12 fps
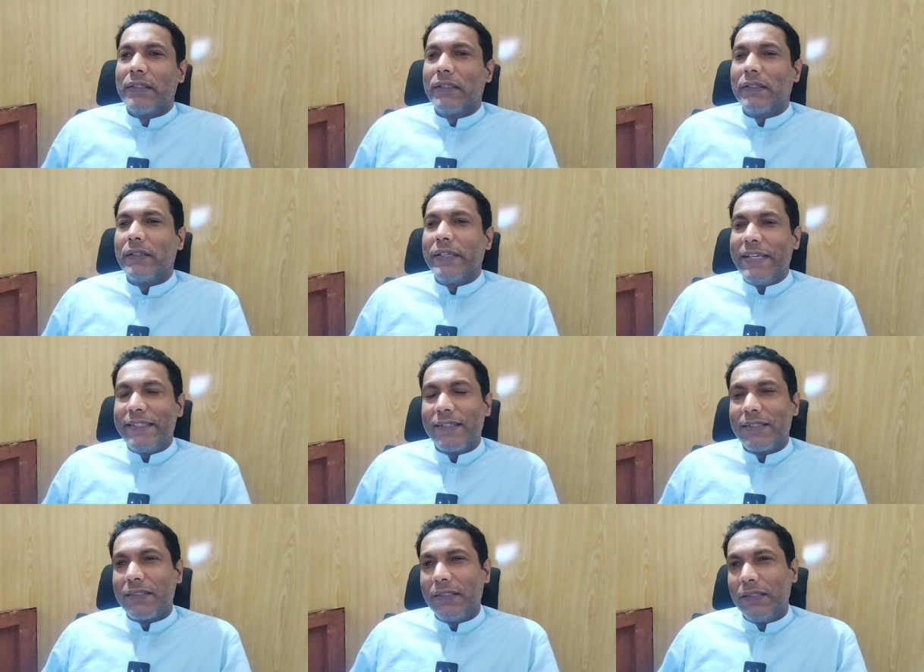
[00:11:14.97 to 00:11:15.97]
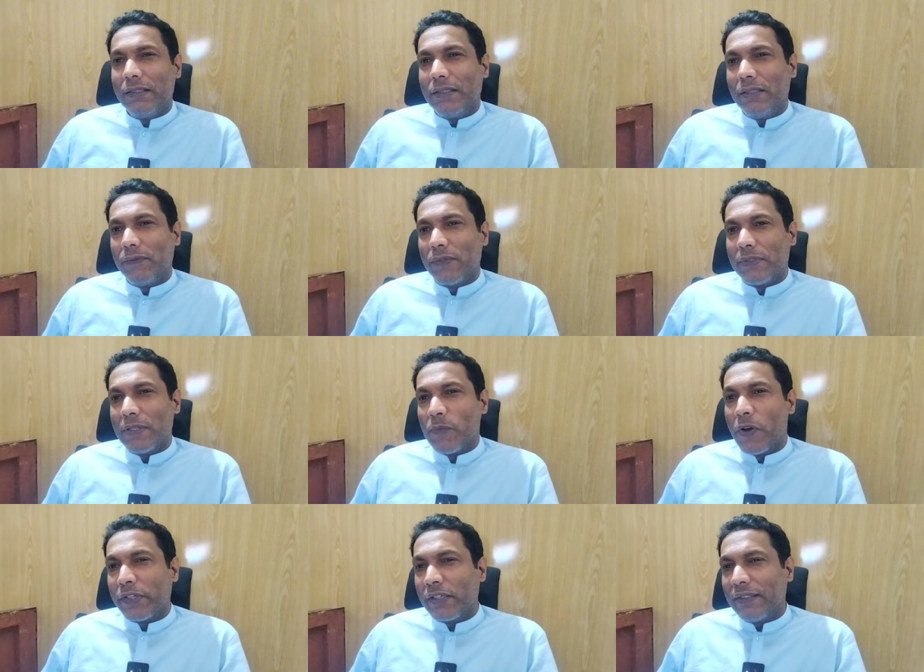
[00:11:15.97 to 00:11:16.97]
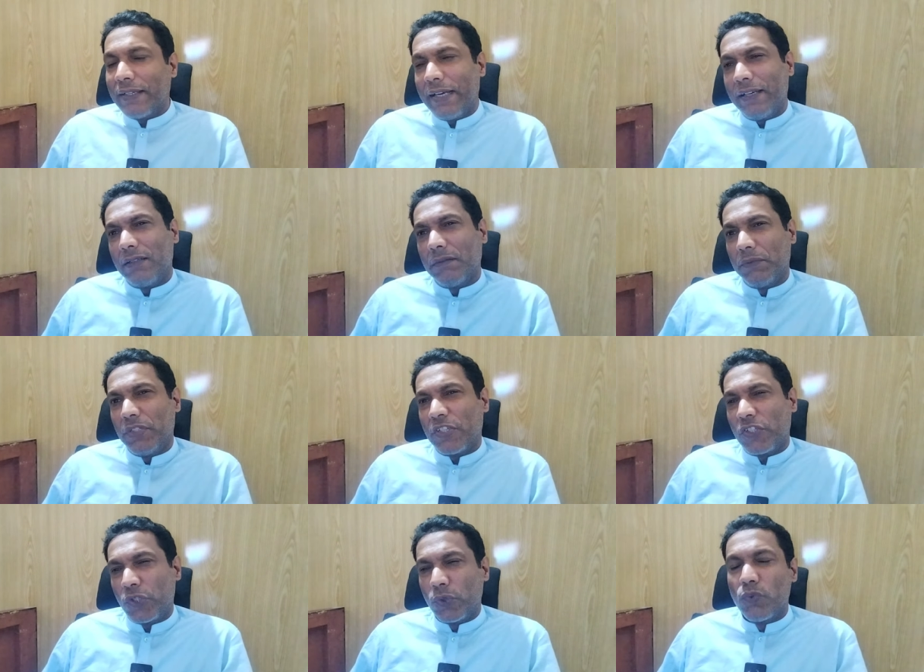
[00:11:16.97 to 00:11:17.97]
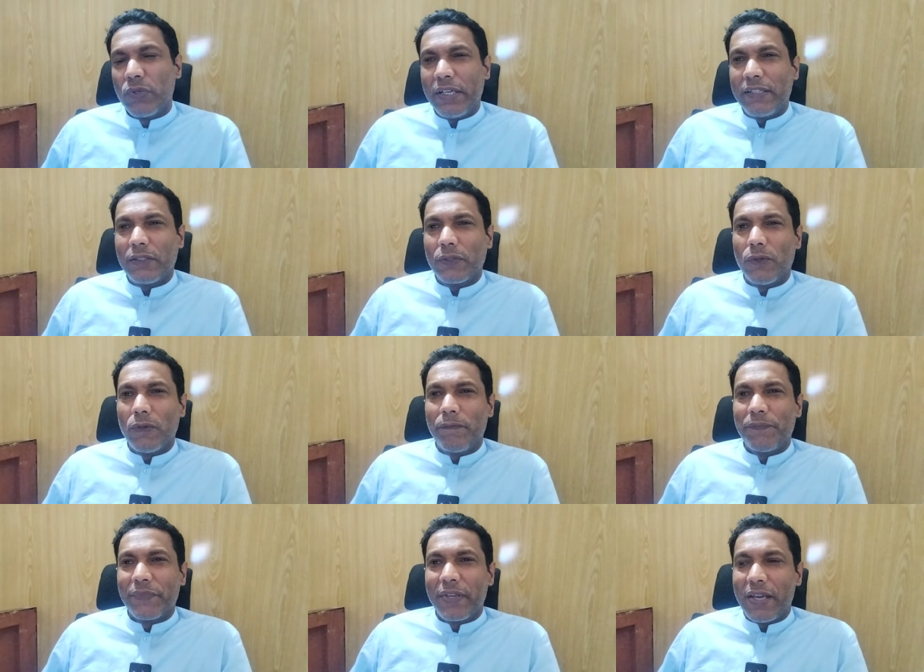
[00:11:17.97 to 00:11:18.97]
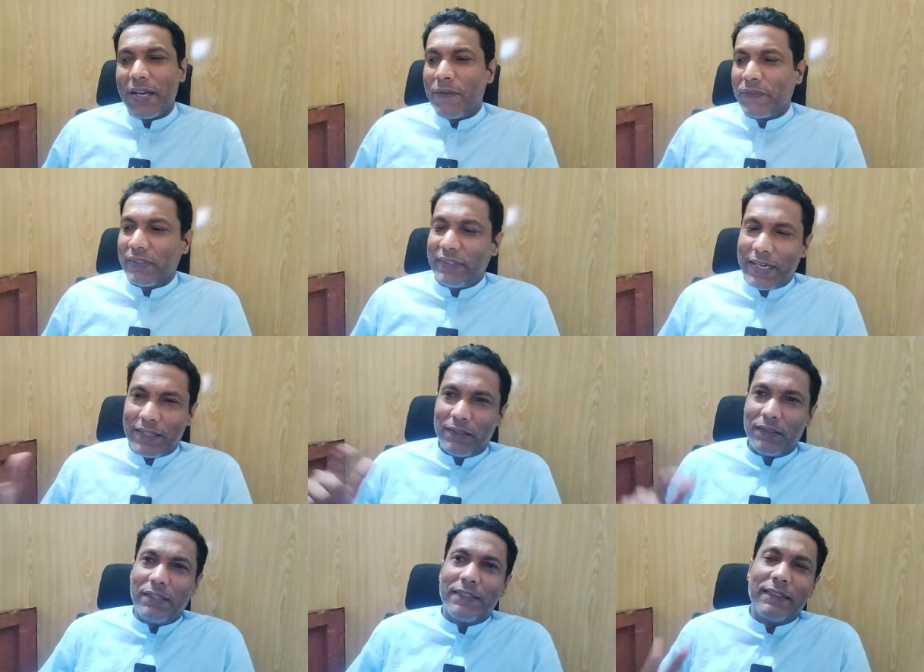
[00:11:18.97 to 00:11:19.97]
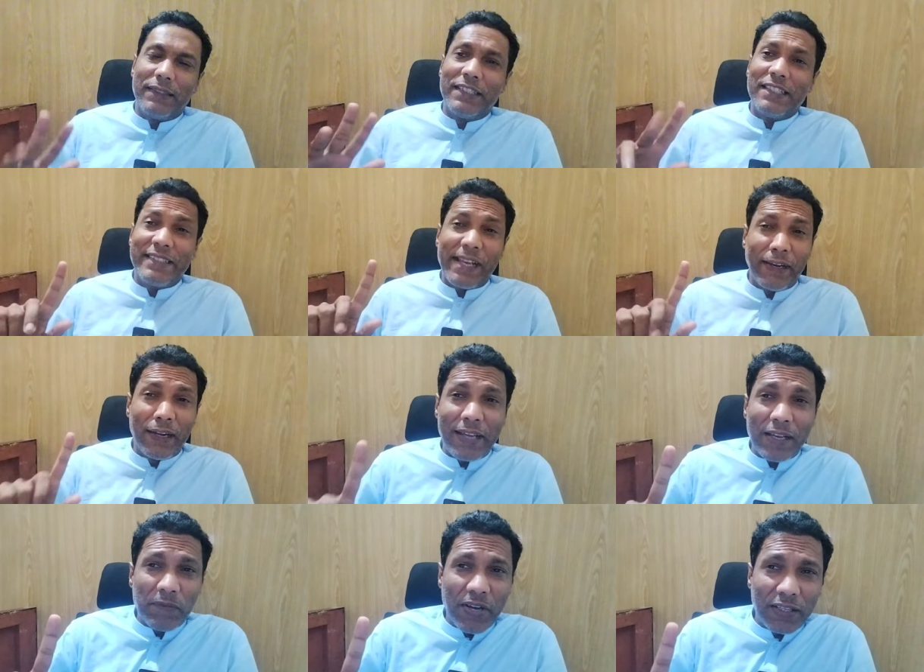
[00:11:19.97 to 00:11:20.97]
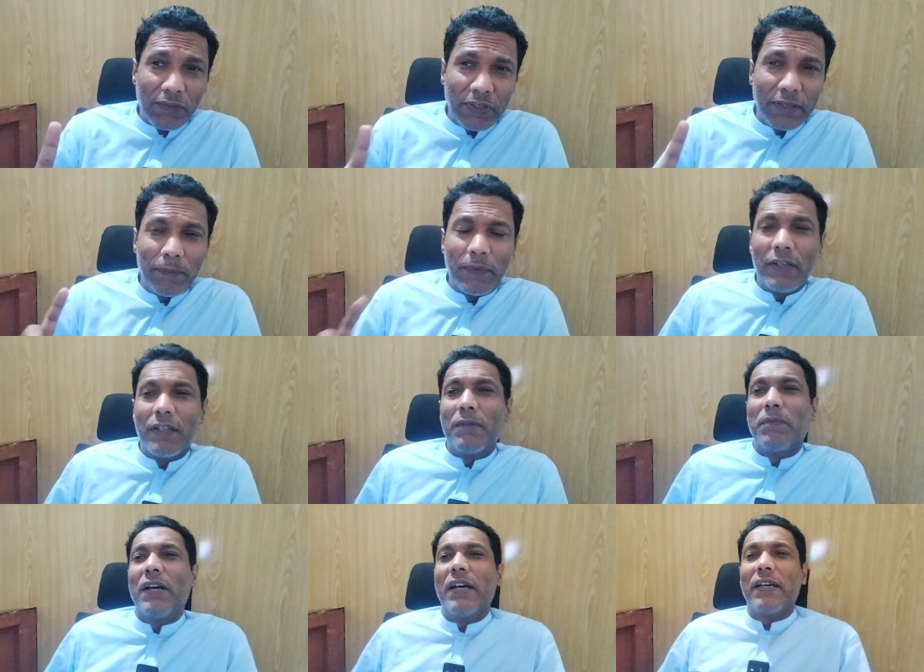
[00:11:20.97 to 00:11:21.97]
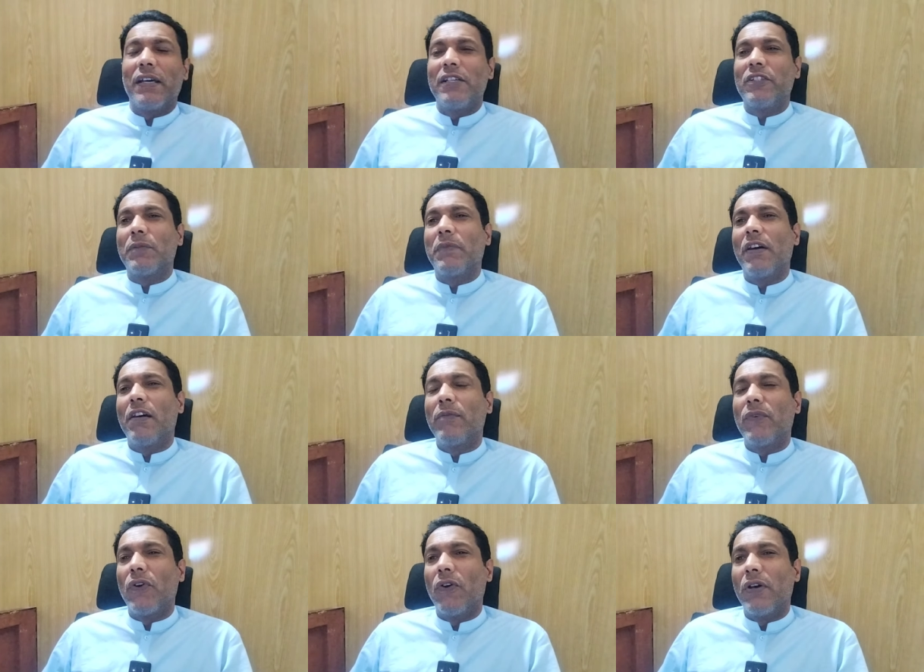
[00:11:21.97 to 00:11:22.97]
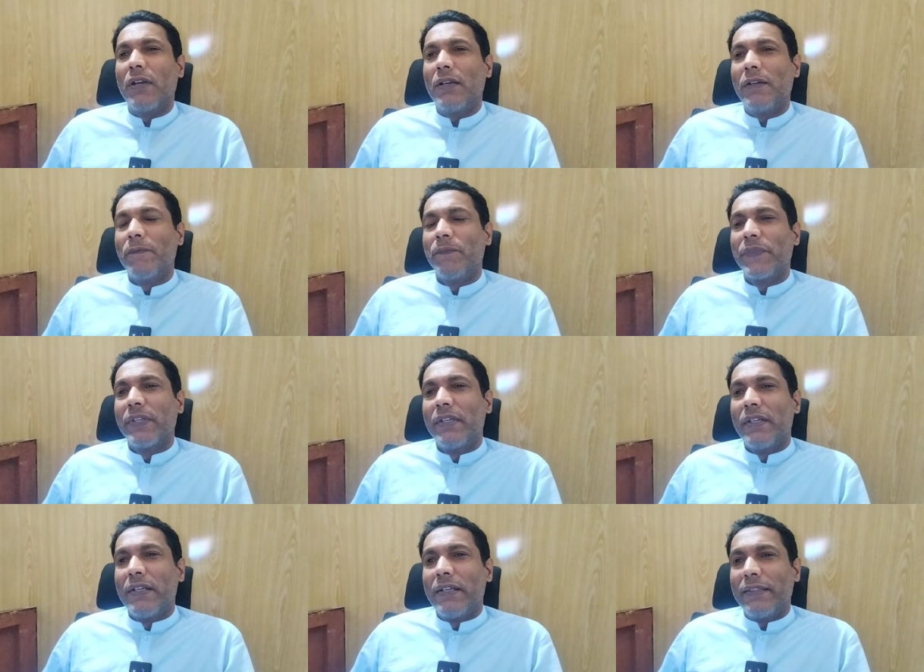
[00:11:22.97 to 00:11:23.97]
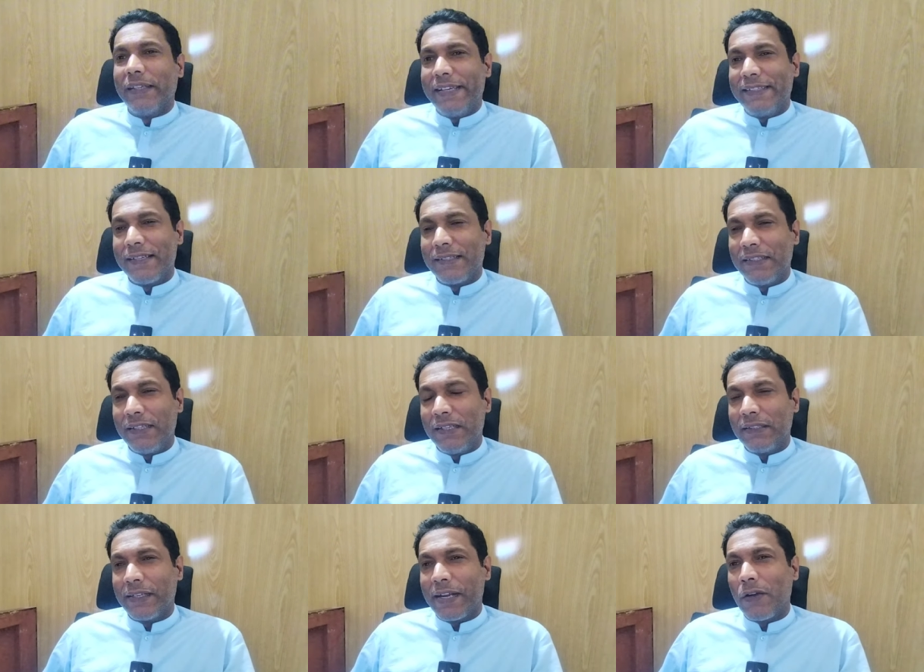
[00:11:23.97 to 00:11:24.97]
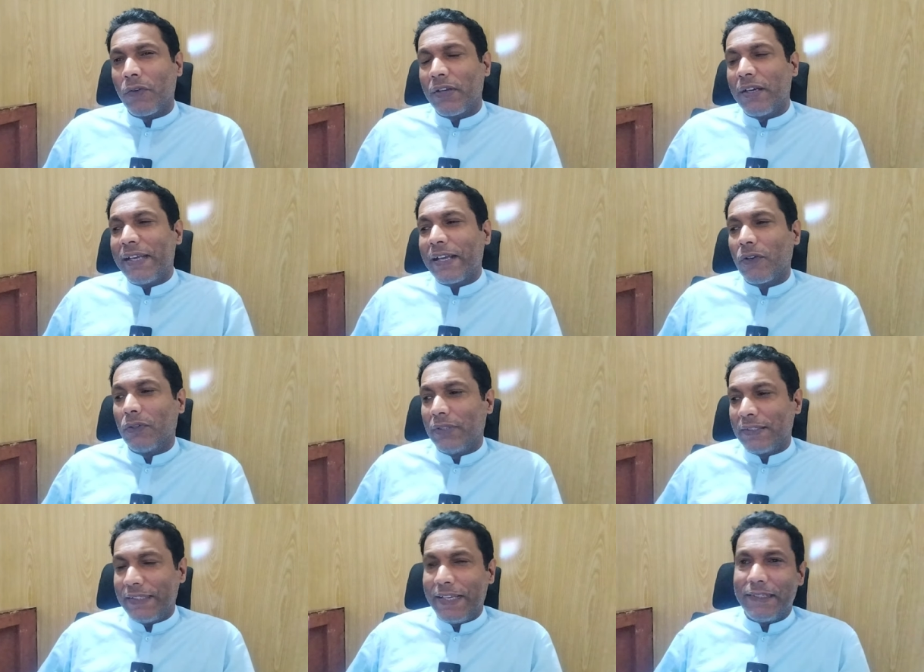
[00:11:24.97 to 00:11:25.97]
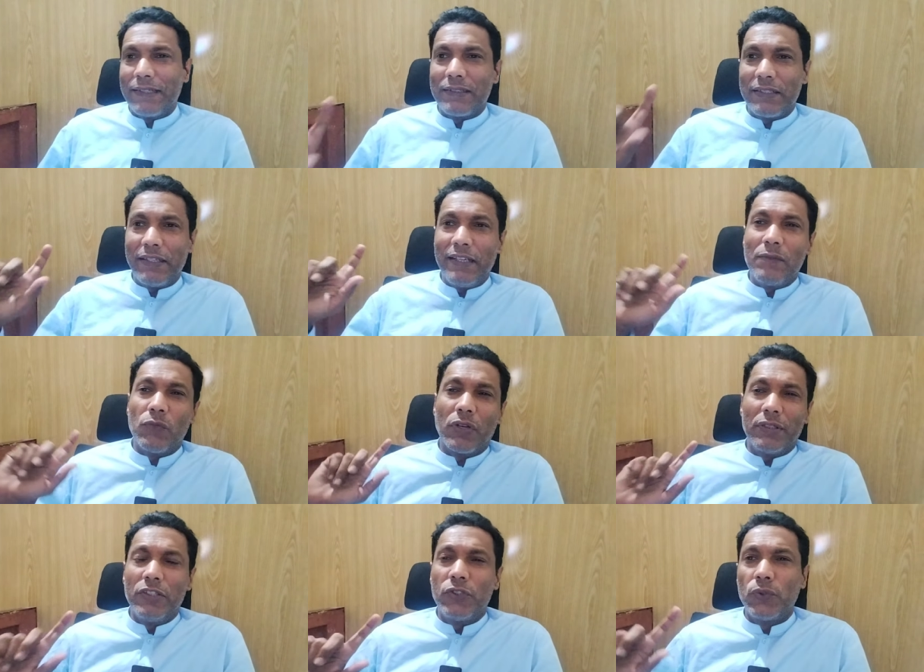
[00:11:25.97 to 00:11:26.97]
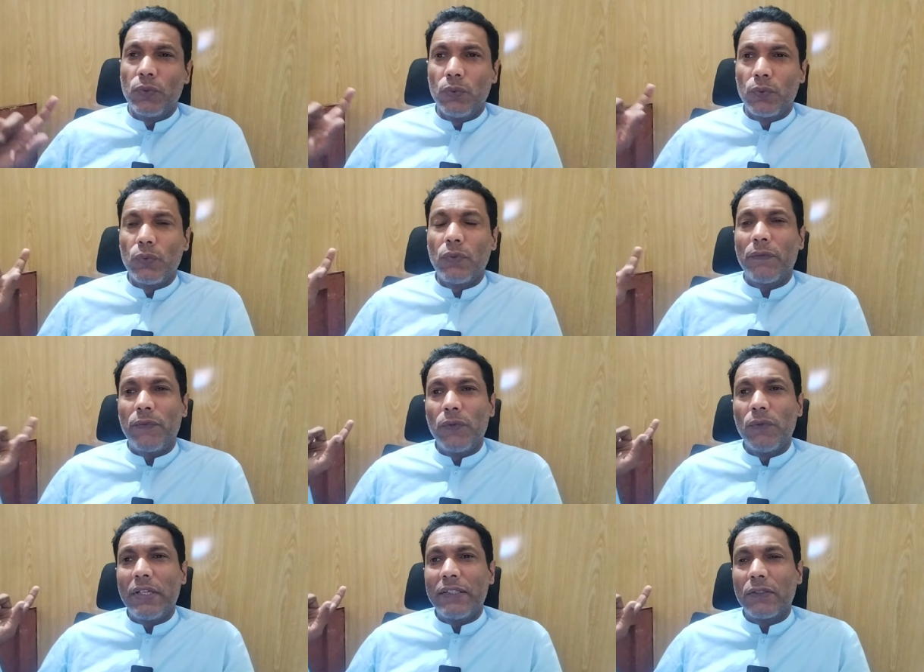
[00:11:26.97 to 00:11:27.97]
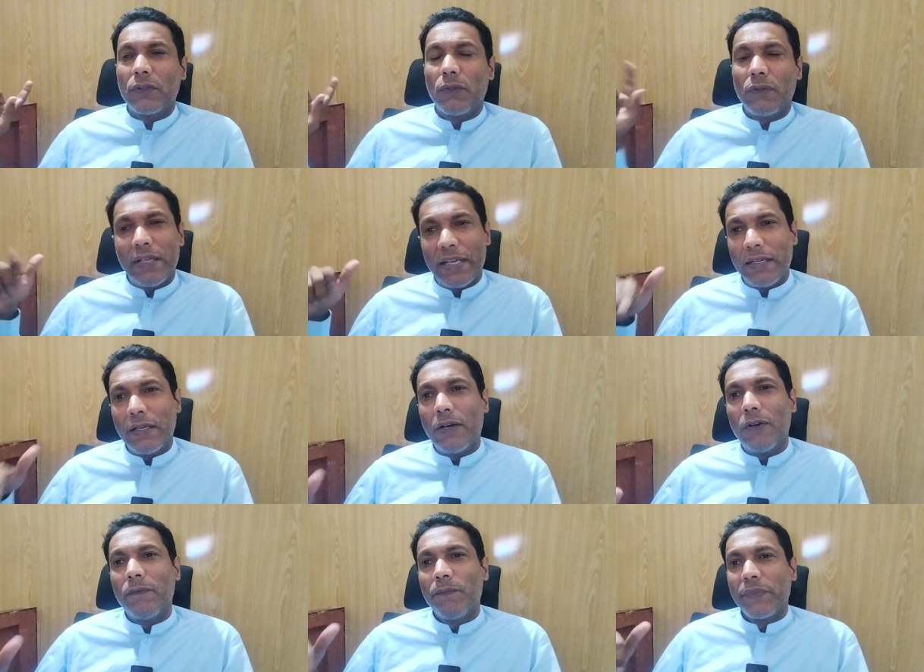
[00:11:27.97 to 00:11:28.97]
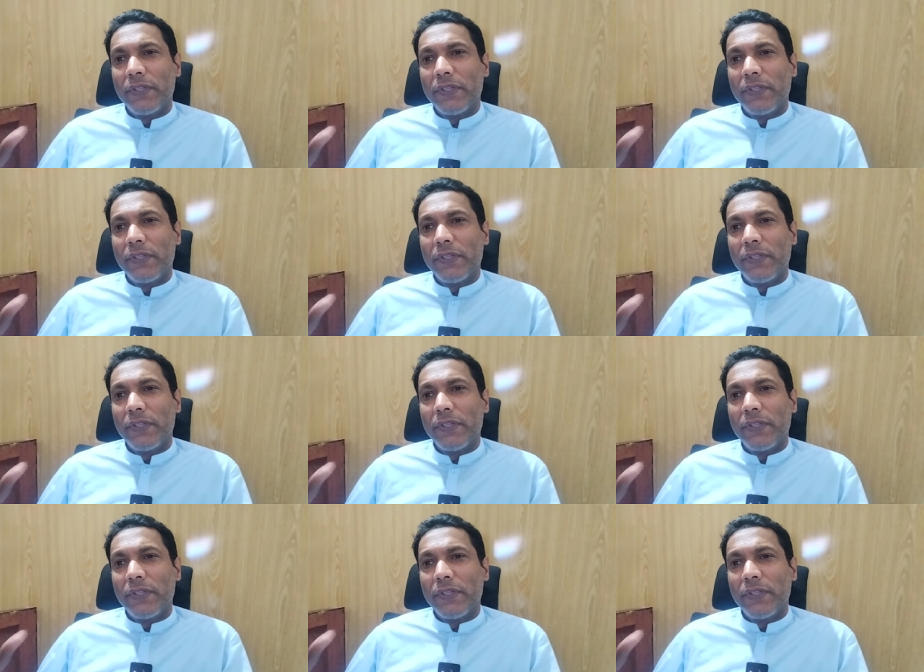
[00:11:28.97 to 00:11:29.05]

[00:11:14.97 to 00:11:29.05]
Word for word: the agency. He was appointed the head just two days ago. And after that, this, this is second attack, by the way, uh, by Al-Shabaab on the agency. They carried out an attack on this agency in Mogadishu too a few days ago. And now